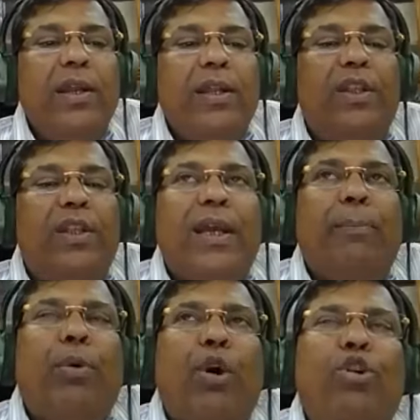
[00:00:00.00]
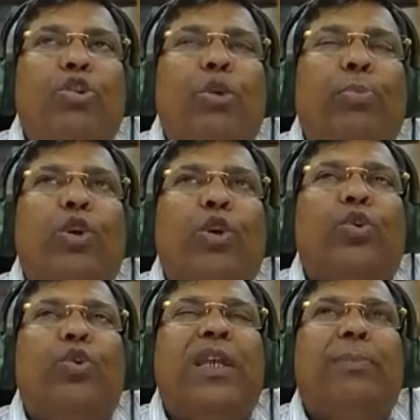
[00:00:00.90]
They are bound to
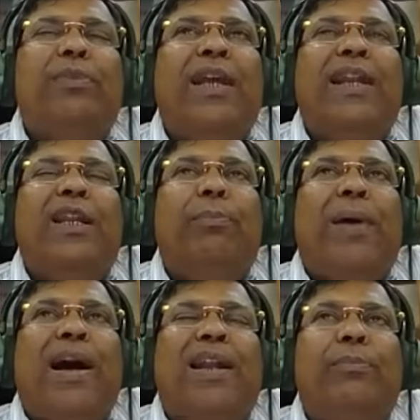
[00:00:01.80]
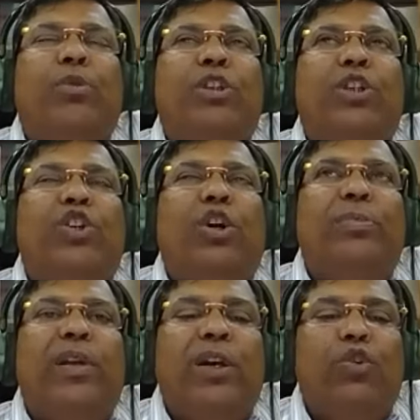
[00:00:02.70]
produce if they are in power and possession of the
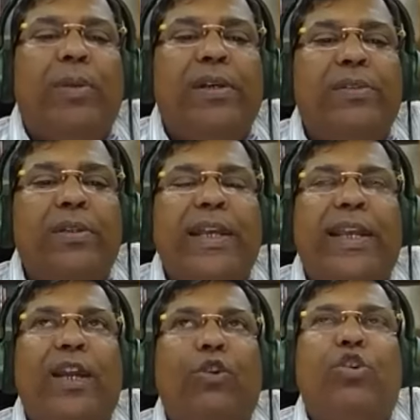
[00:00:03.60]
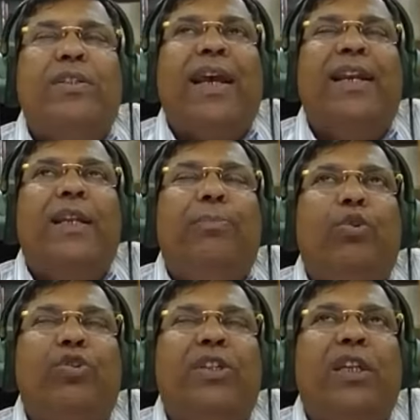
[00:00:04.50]
documents. They cannot say, I'll
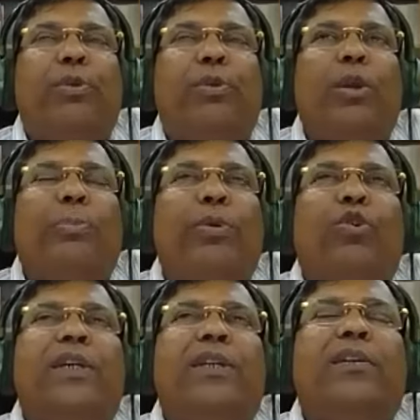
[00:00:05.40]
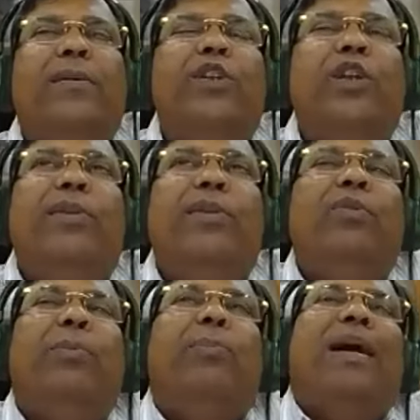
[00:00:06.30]
refuse it. If you refuse it, tribunal
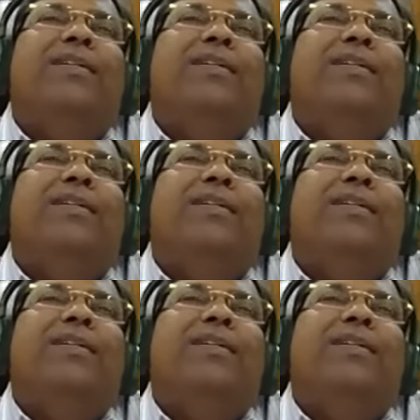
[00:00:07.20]
will pass